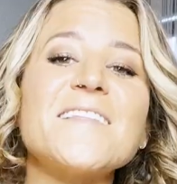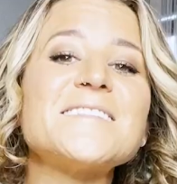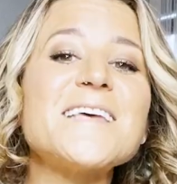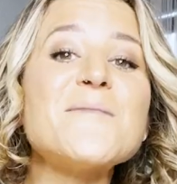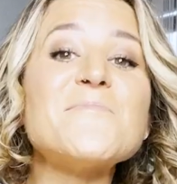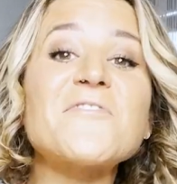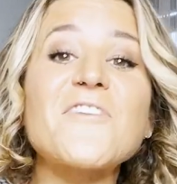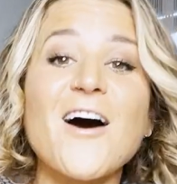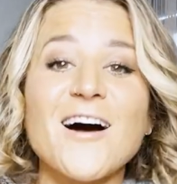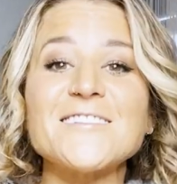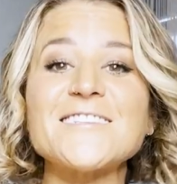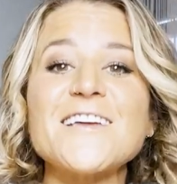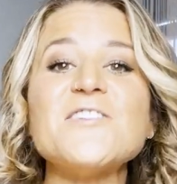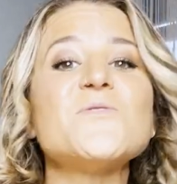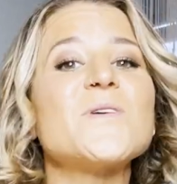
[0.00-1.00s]
type of
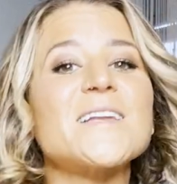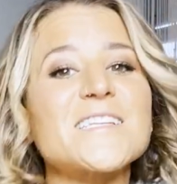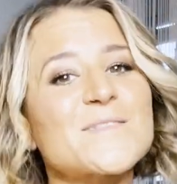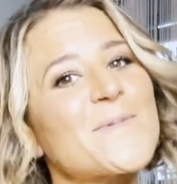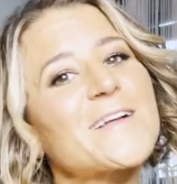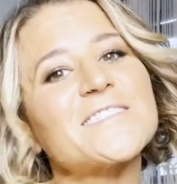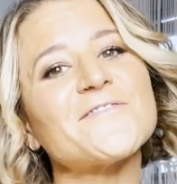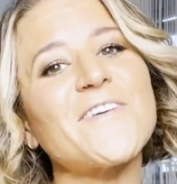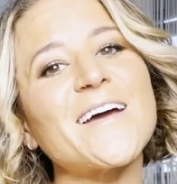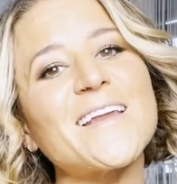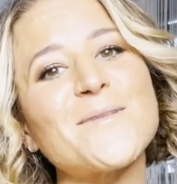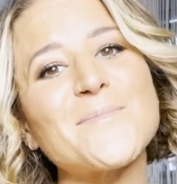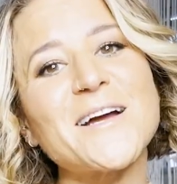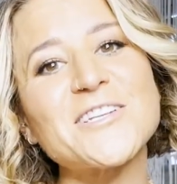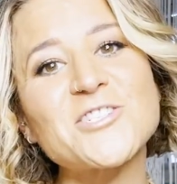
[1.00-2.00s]
content you can expect to find
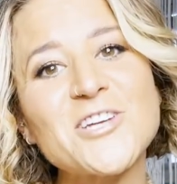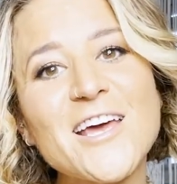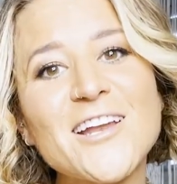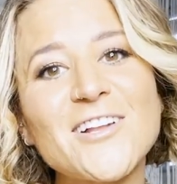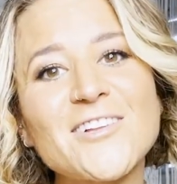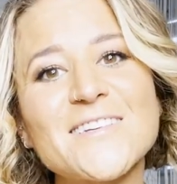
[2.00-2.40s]
on my channel